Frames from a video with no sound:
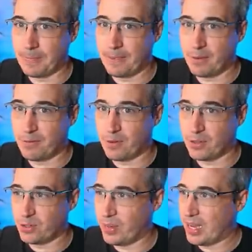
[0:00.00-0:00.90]
So
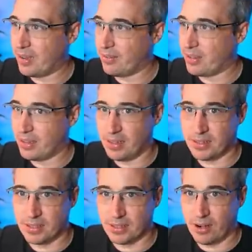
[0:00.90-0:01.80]
first we have,
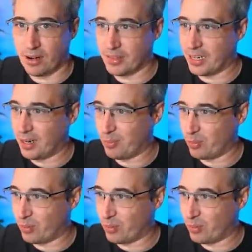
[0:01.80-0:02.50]
let's just heart that up.